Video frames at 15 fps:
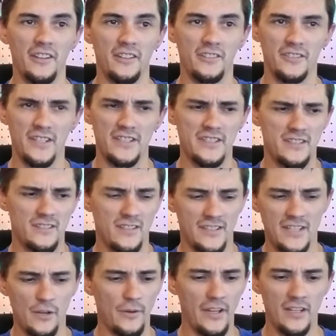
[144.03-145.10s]
that's
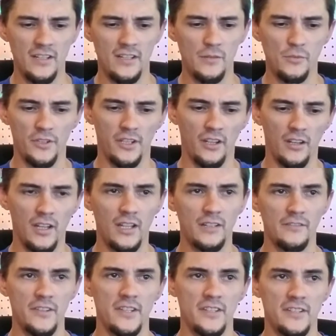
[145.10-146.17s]
how we ended up with a lot of
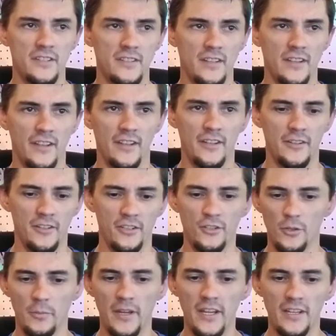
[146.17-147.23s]
this
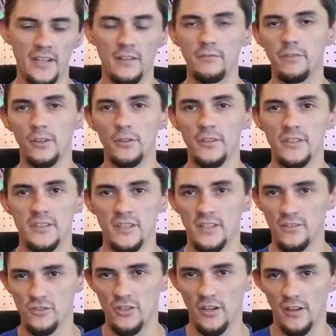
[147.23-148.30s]
European influence in these
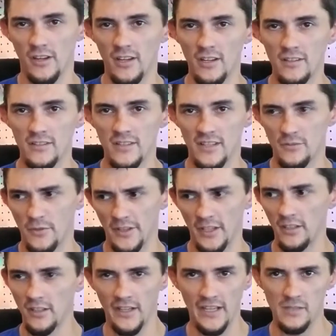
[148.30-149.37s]
Cherokees. That's why they
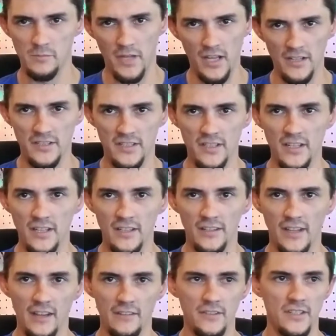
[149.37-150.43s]
look kind of boxy and they
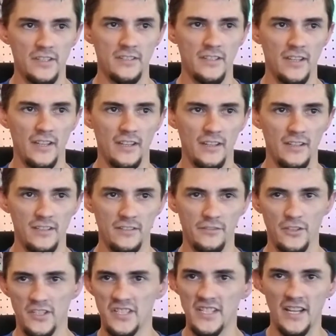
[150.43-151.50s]
have this
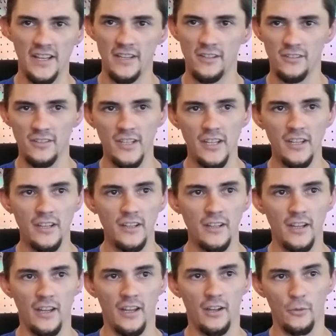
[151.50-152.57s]
different style.
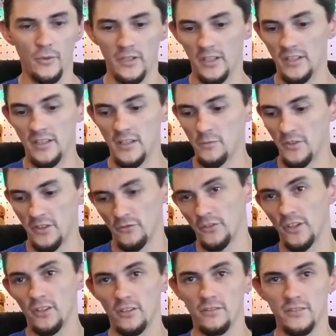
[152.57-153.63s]
We ended up with the
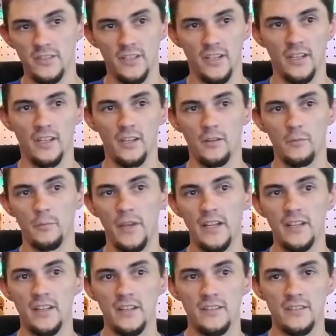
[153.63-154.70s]
Renault
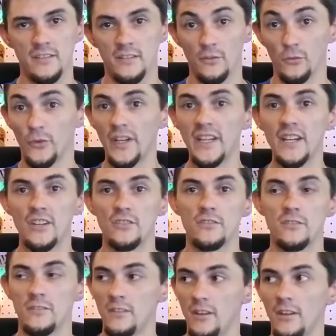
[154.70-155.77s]
Bendix, the
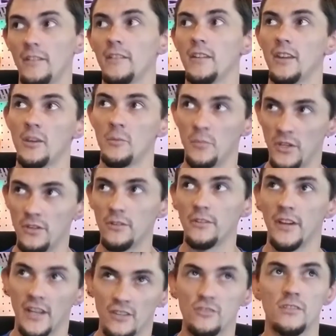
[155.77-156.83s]
Renix computer
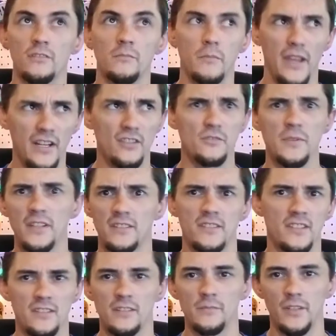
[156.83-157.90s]
engine management
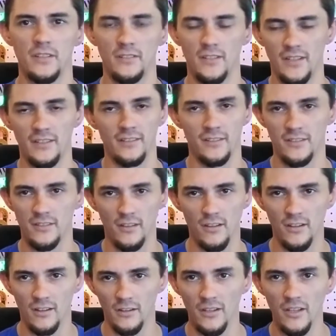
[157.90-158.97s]
system. I know it's long,